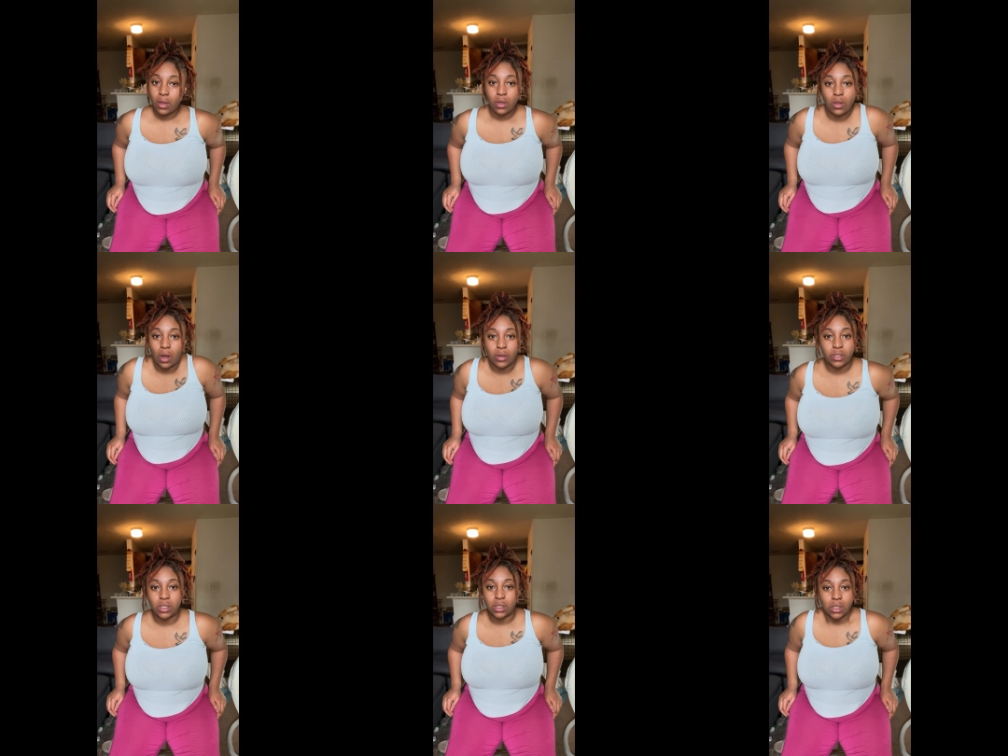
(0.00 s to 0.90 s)
you know, it's
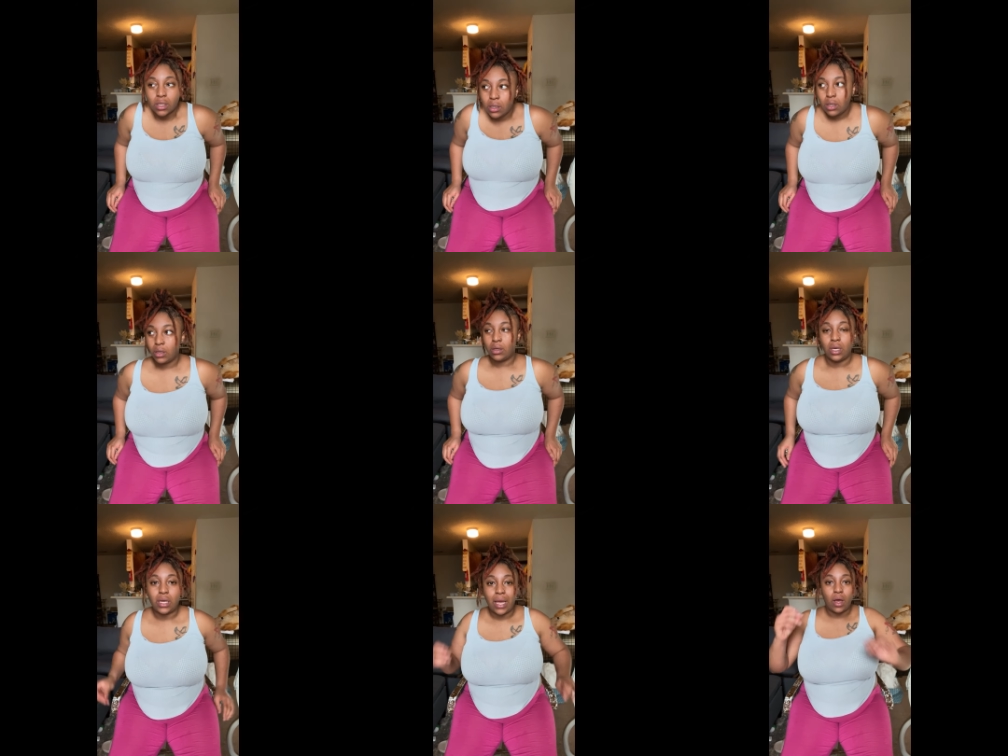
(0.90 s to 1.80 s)
just
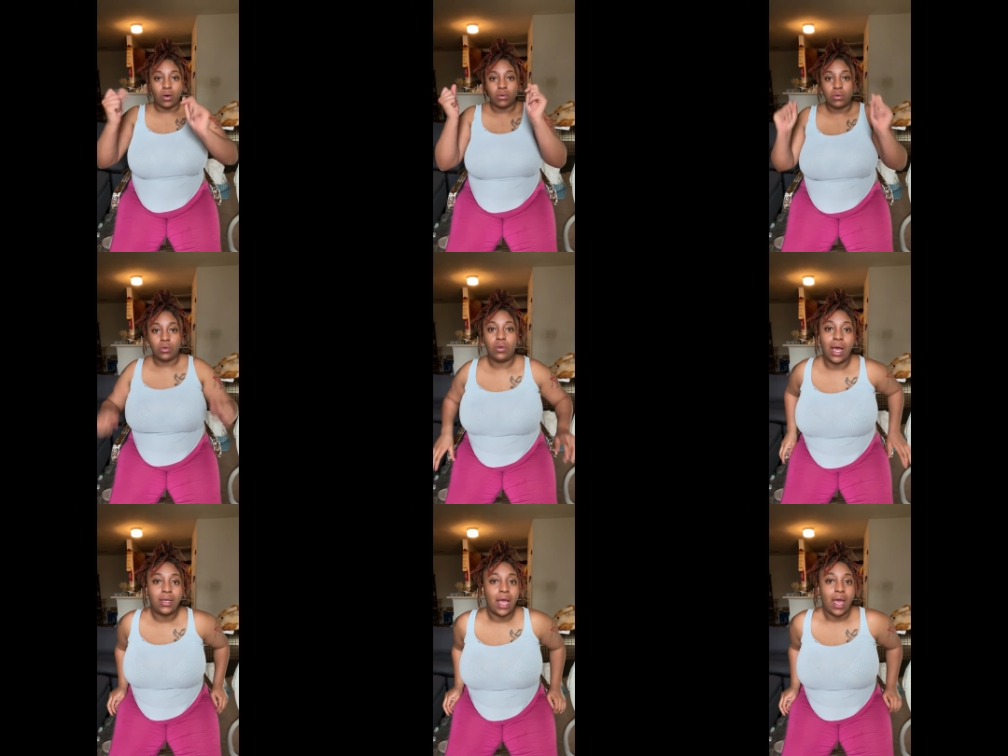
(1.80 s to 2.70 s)
it ain't gonna do
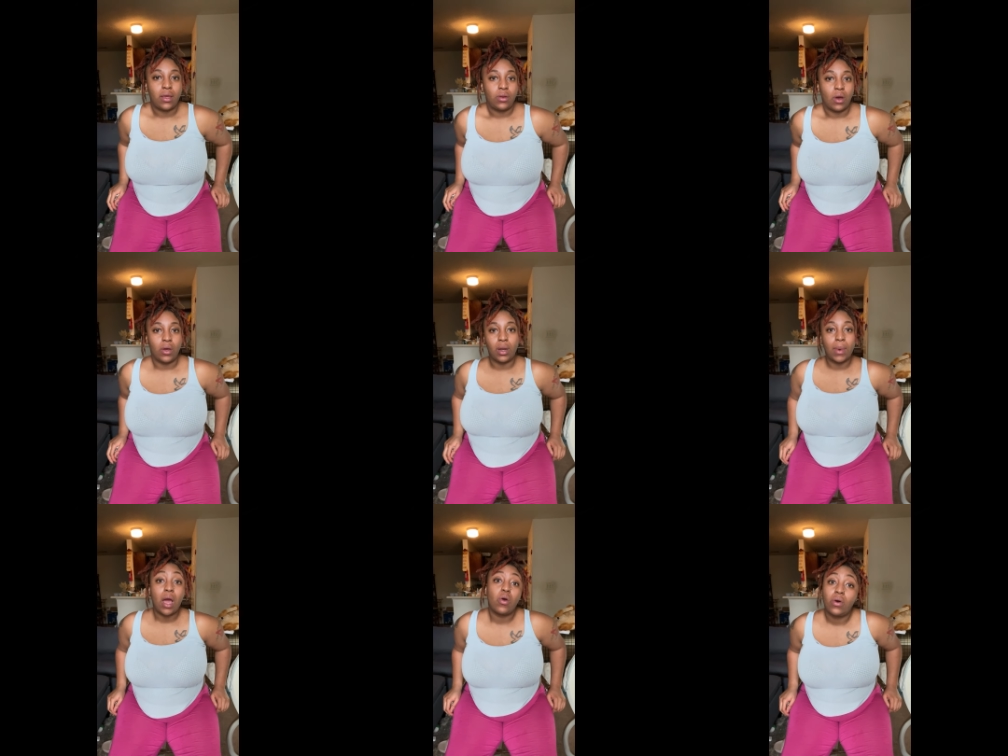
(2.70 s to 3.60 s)
like that, you know. And I'm
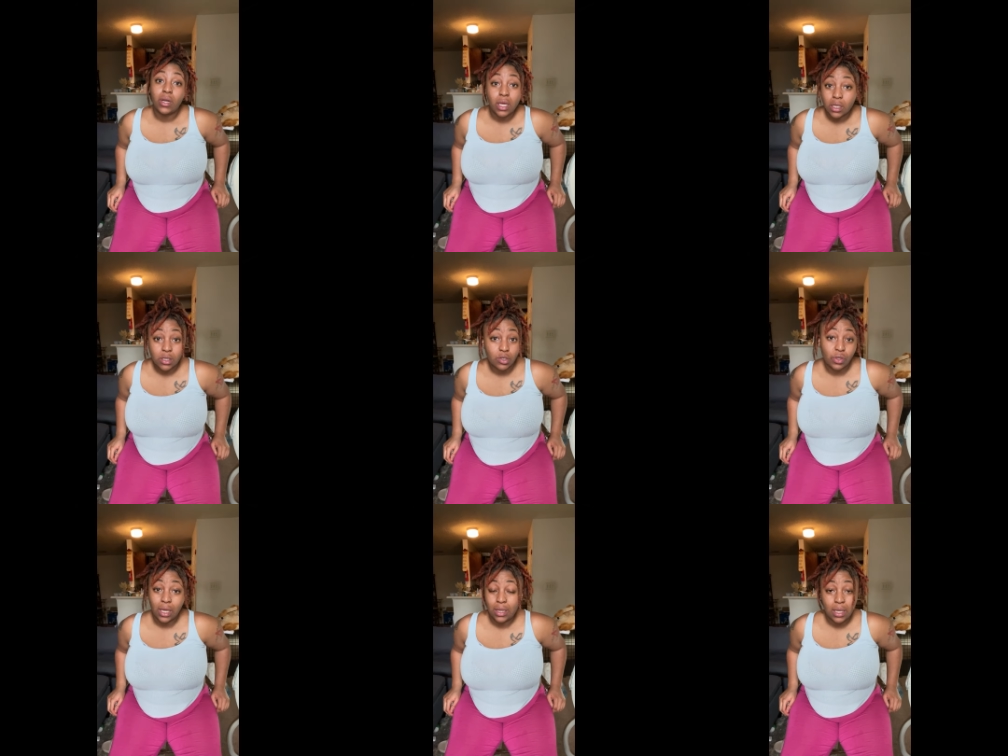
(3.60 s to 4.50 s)
not going to get a surgery,
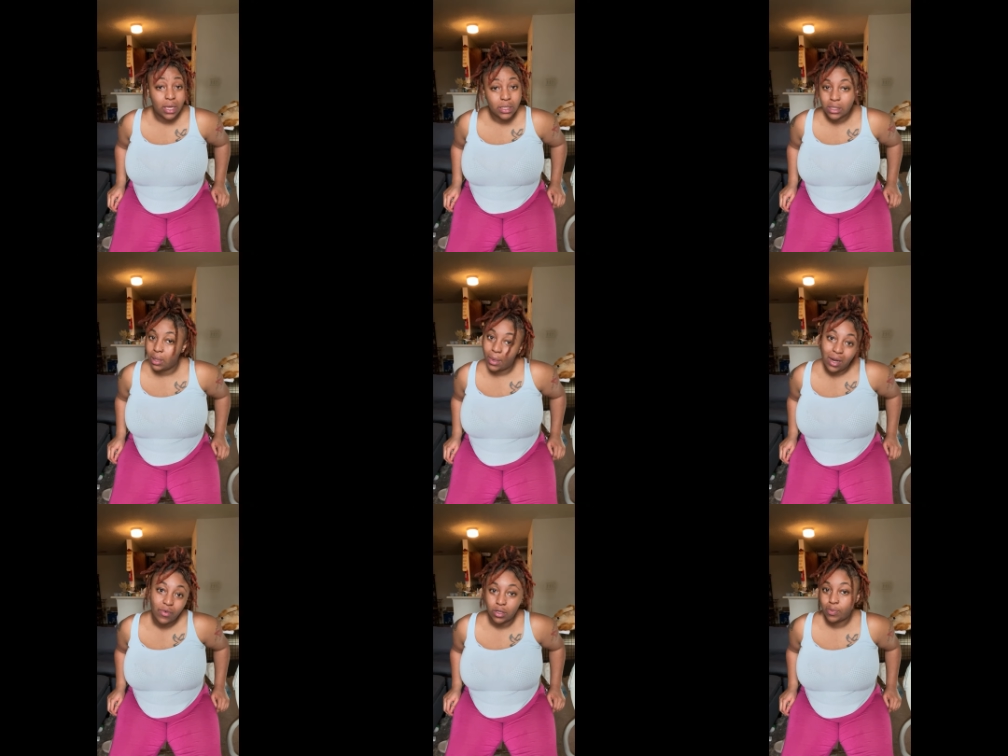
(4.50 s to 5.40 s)
nothing against it. I'm not
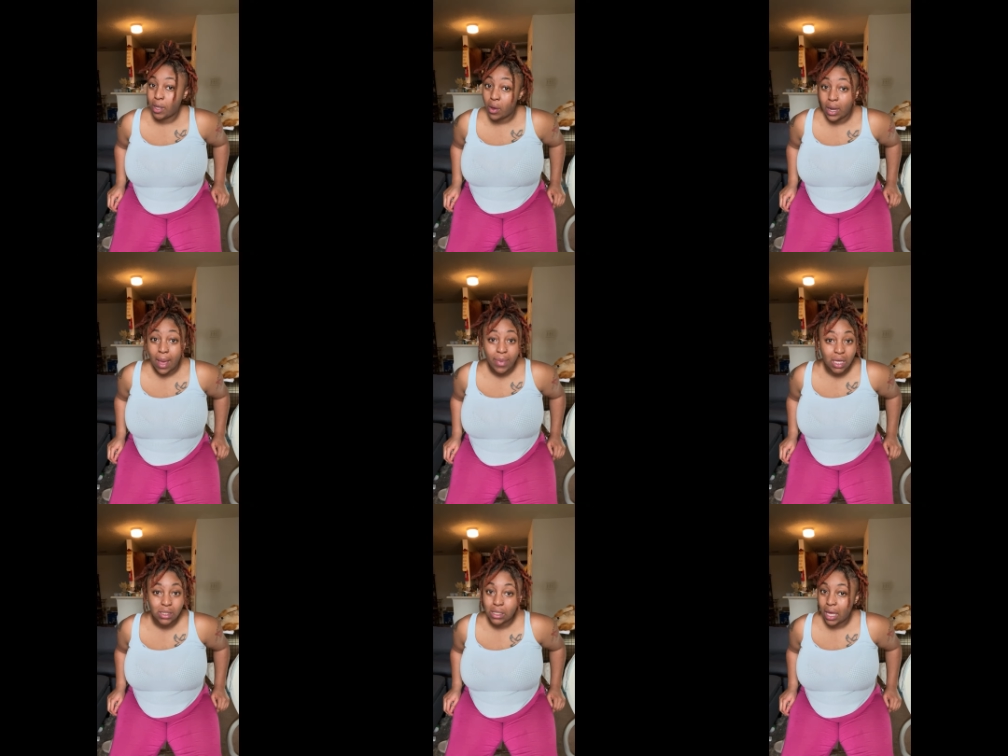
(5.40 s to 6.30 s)
even gonna speak on that
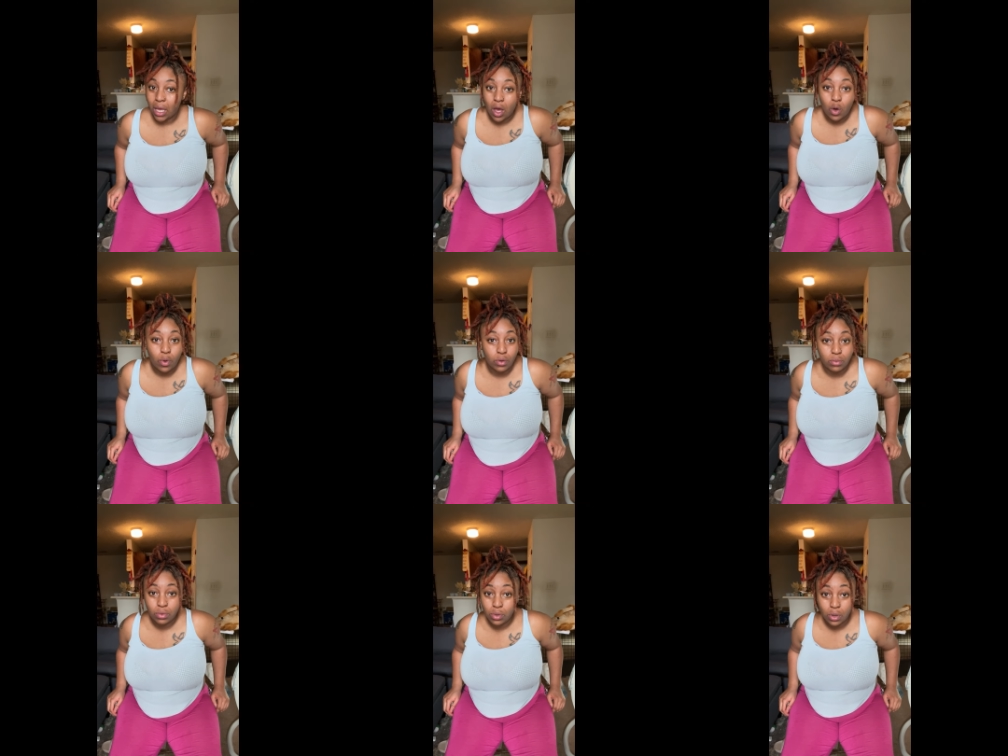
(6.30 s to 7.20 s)
because it's like I don't
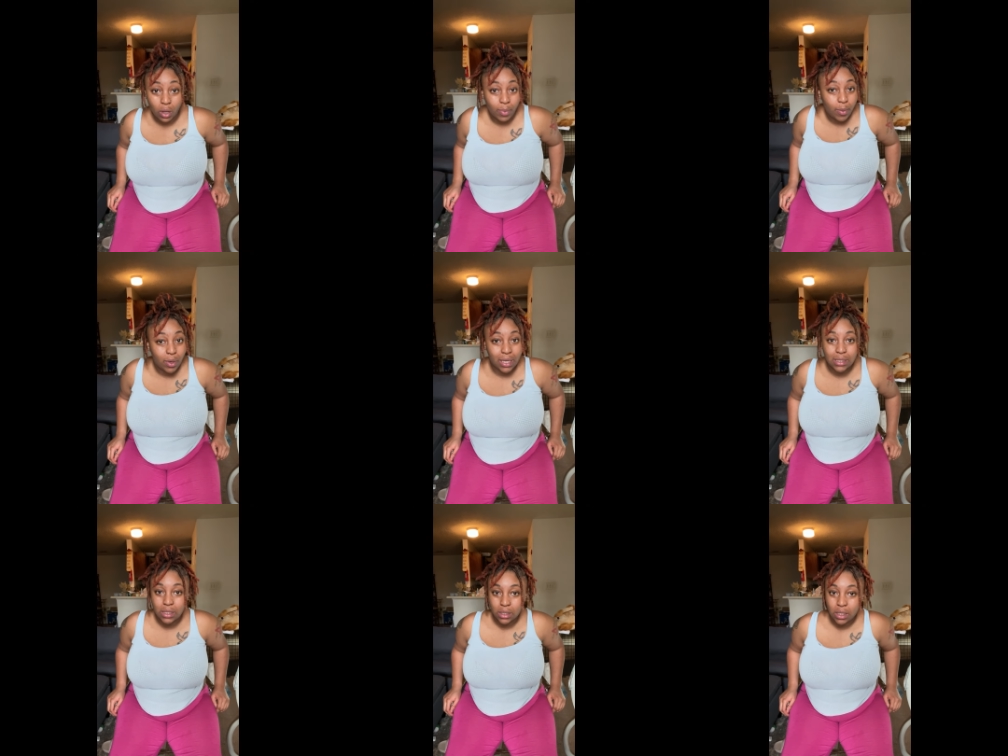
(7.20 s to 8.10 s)
want, you know, people to get
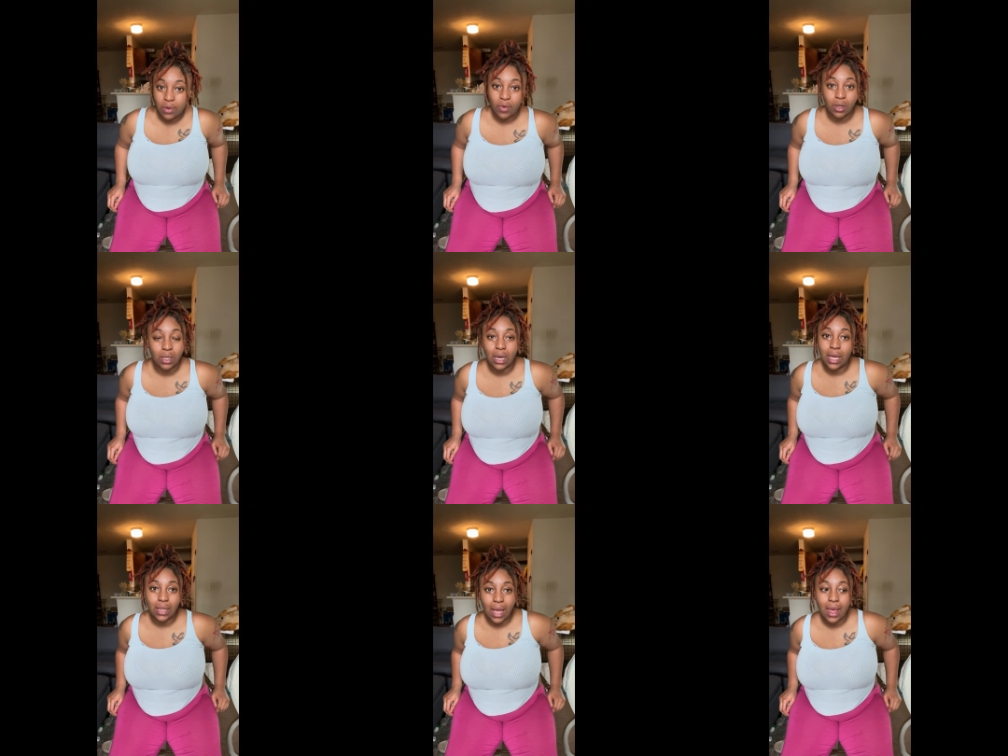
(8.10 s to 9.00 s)
sensitive or anything
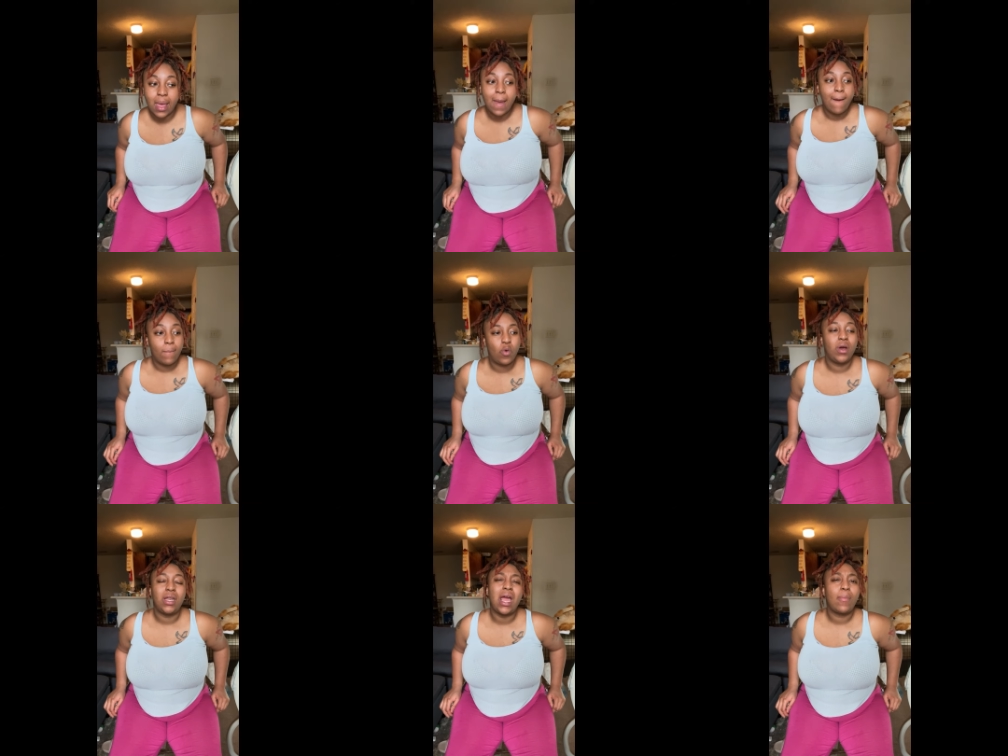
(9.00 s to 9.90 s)
like that. But
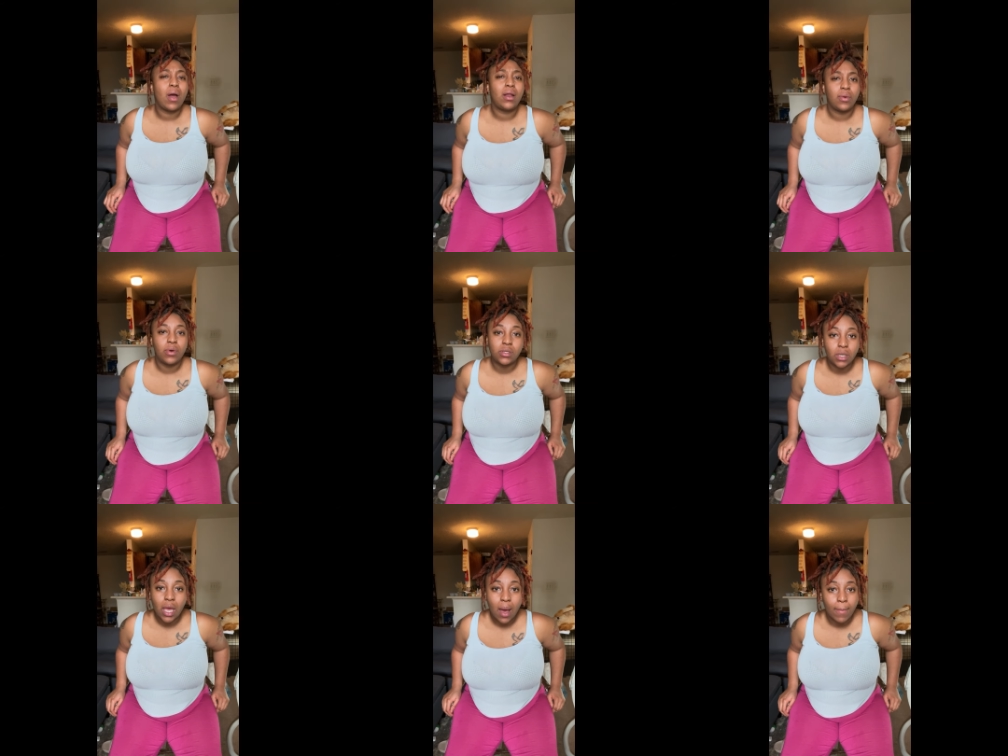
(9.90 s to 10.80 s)
one day I probably will
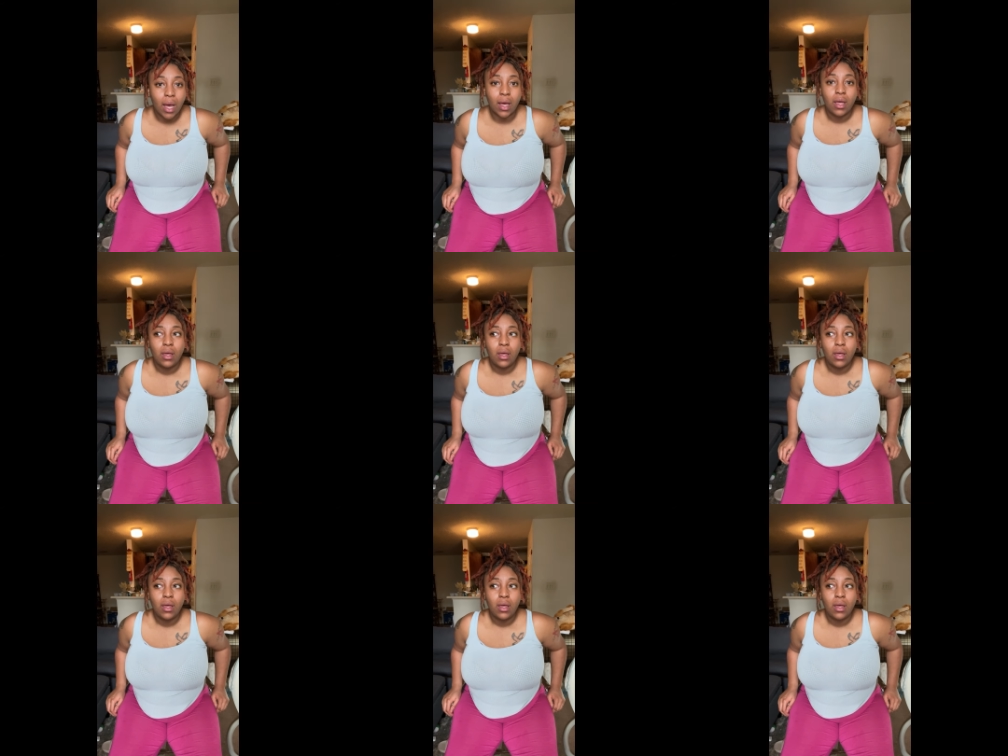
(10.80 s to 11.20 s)
tell y'all my